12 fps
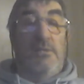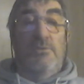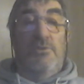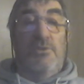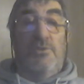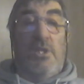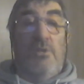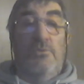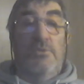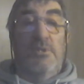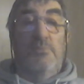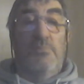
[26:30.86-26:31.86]
and just
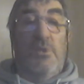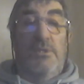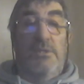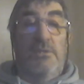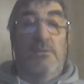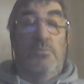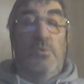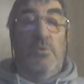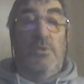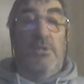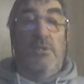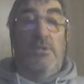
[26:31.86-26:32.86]
holding the body and
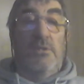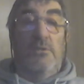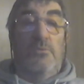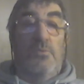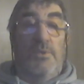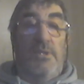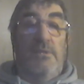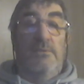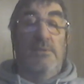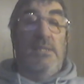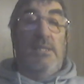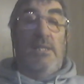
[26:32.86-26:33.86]
walking along with it,
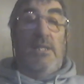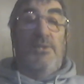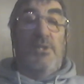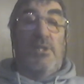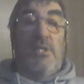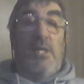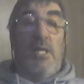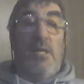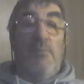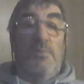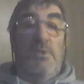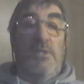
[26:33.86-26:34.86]
and the
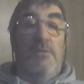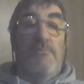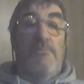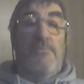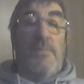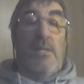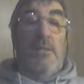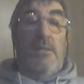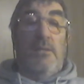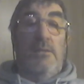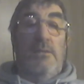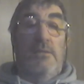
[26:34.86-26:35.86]
camera
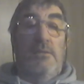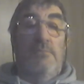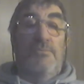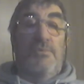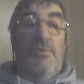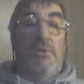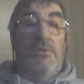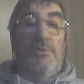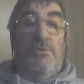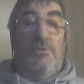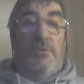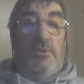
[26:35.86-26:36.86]

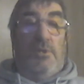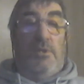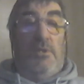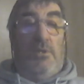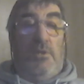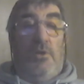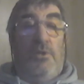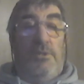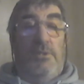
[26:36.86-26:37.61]
is on